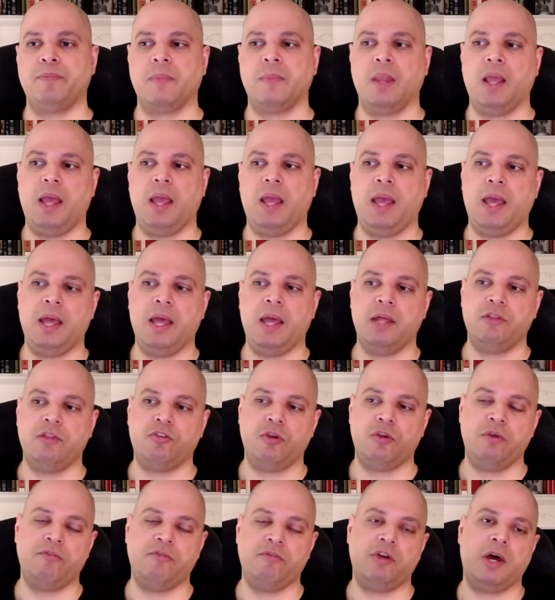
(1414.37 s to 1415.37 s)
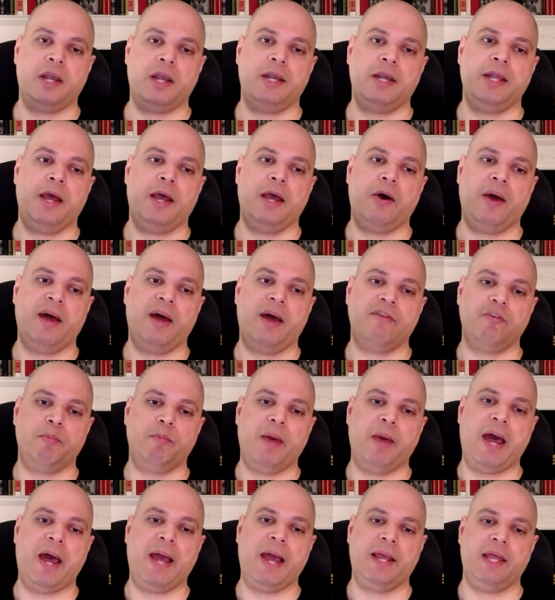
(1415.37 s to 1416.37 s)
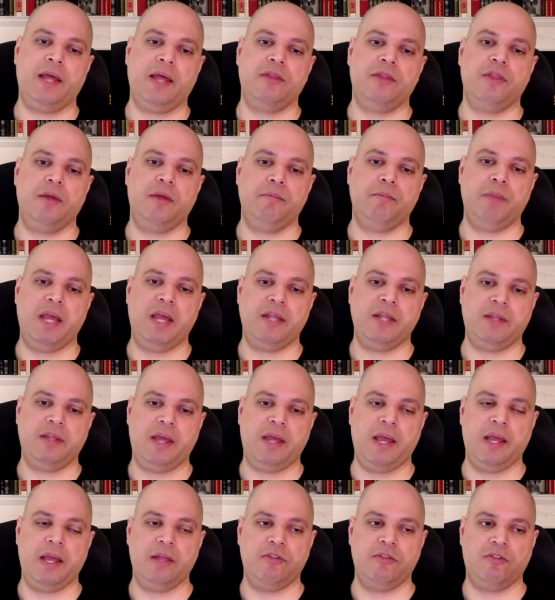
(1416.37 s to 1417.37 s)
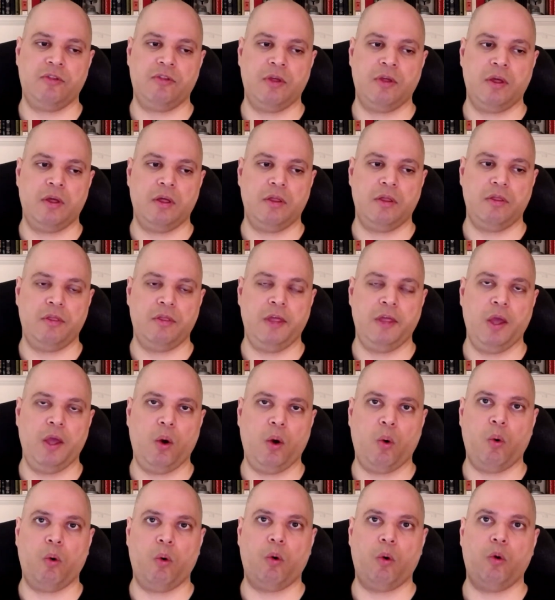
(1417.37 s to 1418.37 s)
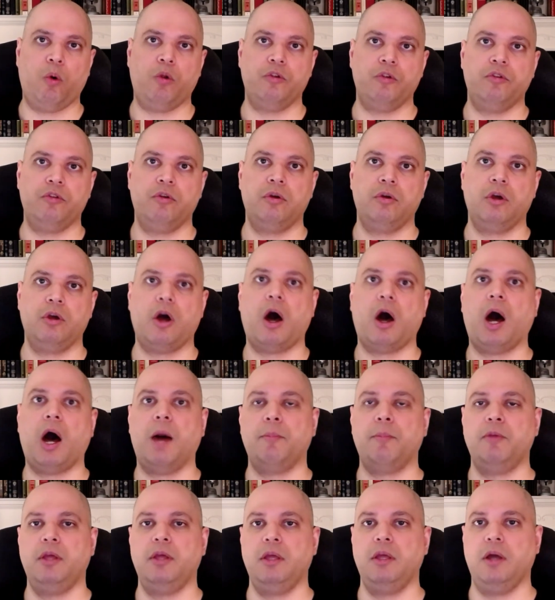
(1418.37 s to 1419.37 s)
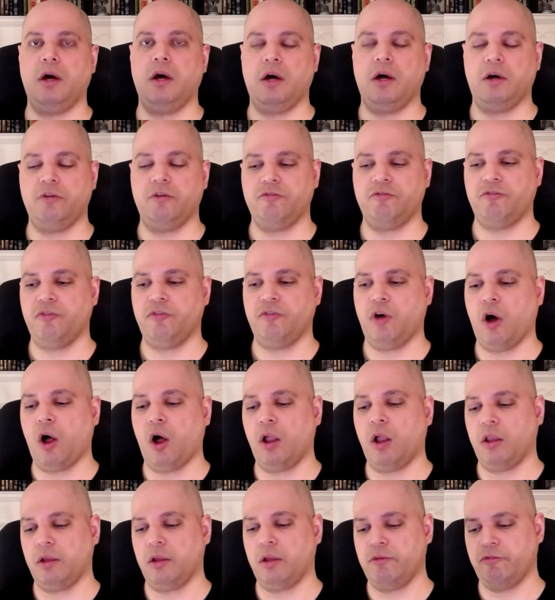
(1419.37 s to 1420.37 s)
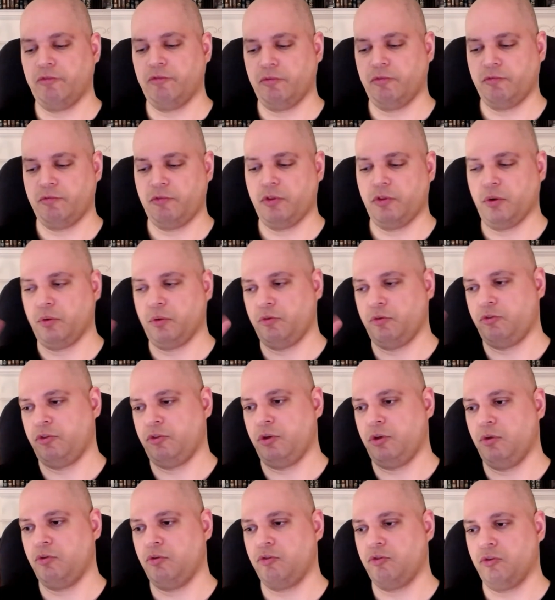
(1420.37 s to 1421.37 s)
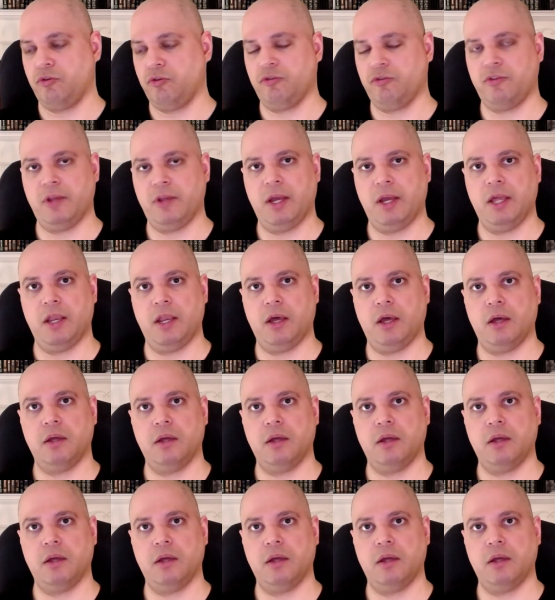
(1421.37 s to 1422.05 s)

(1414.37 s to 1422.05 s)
and so you've got to now have a backend that maintains the old copy of all of those users' data.